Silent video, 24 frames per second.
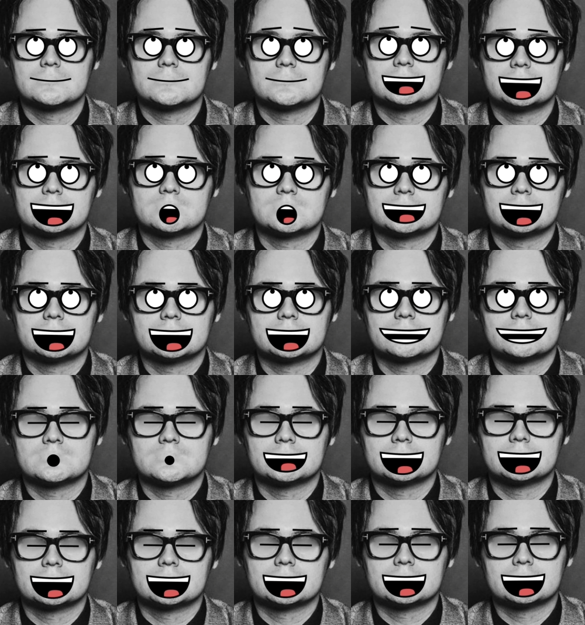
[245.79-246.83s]
I didn't
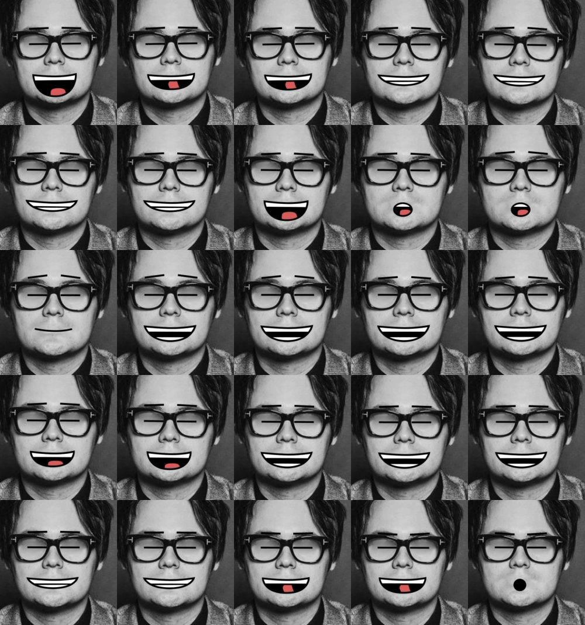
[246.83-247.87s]
think I was this drunk, and then
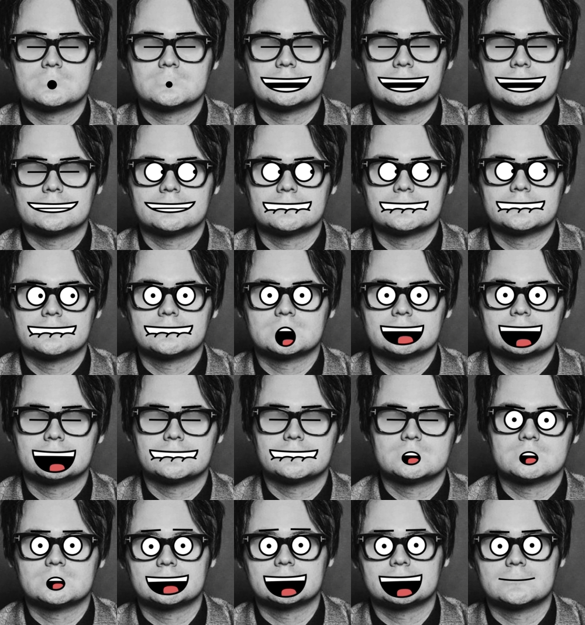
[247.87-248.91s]
when I'm
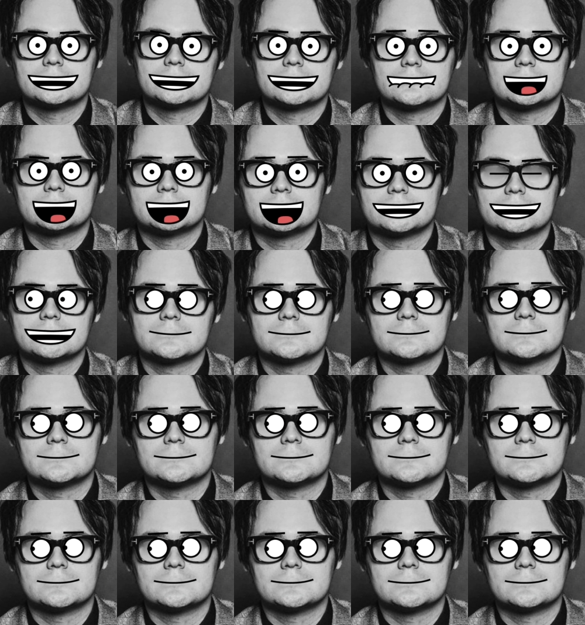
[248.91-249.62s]
trying to think,